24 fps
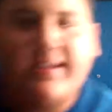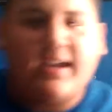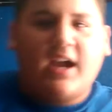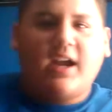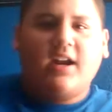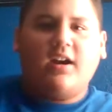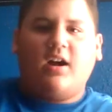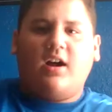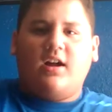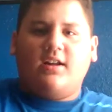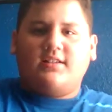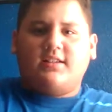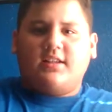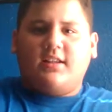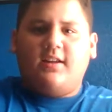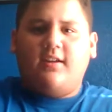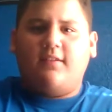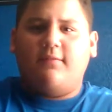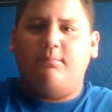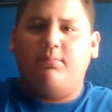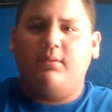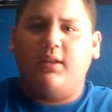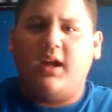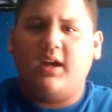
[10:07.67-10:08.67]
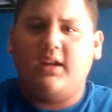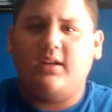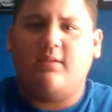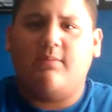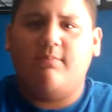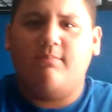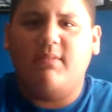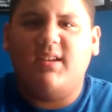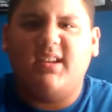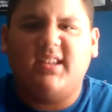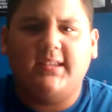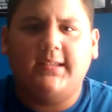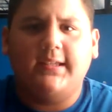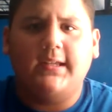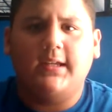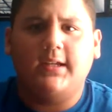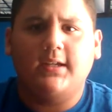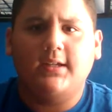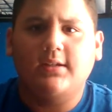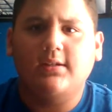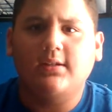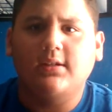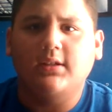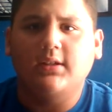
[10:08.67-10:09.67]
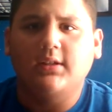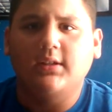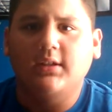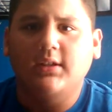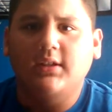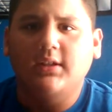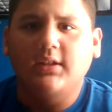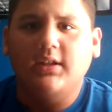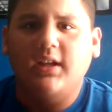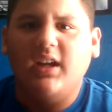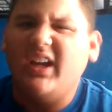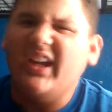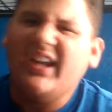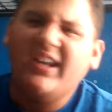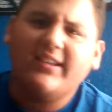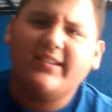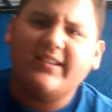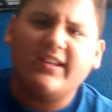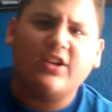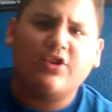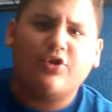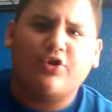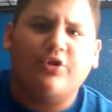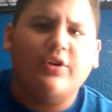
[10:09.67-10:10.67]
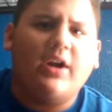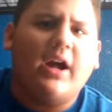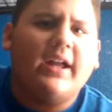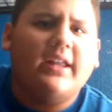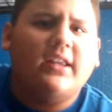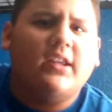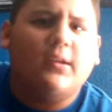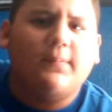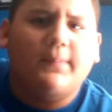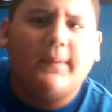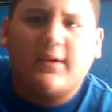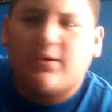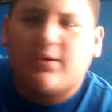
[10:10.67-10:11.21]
dead onto the blood of Mystic. Instinct, you're not in this